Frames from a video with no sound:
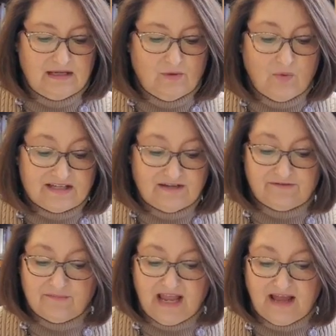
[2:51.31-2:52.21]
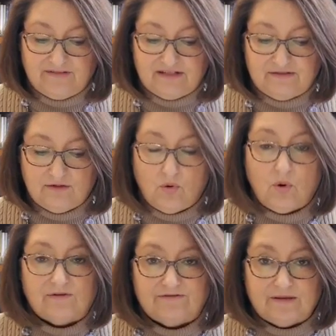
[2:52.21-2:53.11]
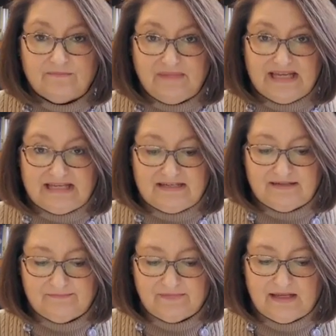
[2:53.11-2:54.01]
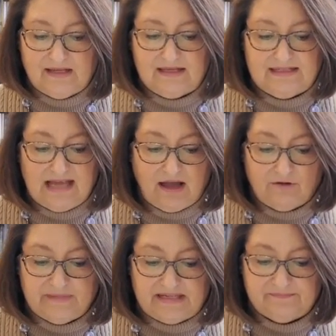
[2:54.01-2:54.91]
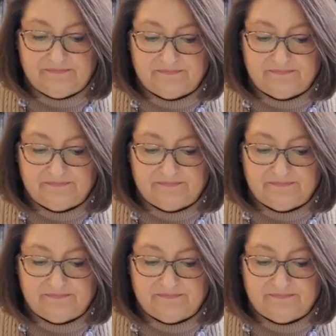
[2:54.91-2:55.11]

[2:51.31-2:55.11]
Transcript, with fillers: was it from heaven or from men? Tell me.